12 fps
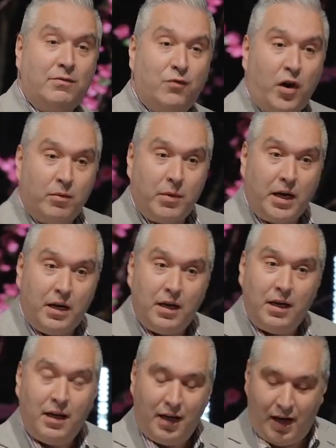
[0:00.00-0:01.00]
in front of me.
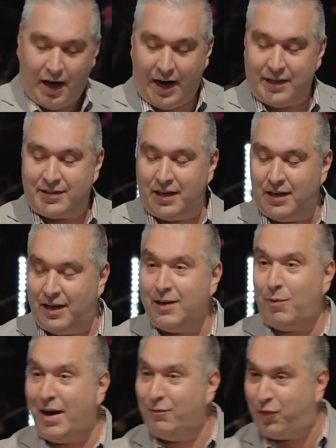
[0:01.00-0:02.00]
And I said,
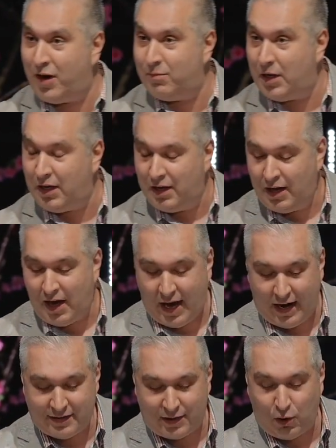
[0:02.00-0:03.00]
right in front of me.
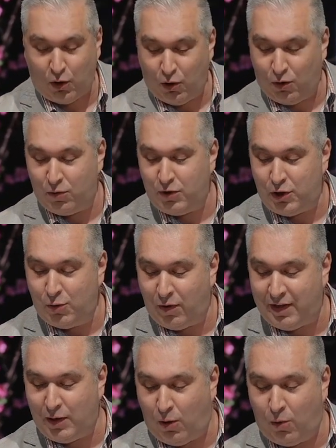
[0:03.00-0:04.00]
And I said, Earl, you are
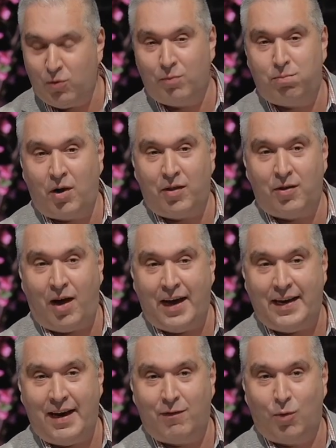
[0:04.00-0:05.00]
the older brother I
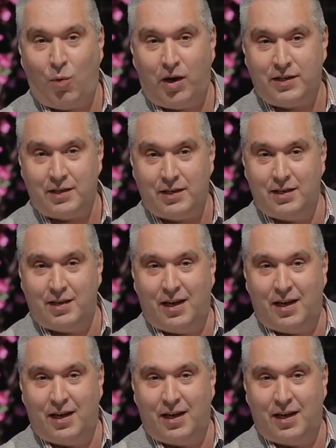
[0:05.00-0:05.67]
never wanted.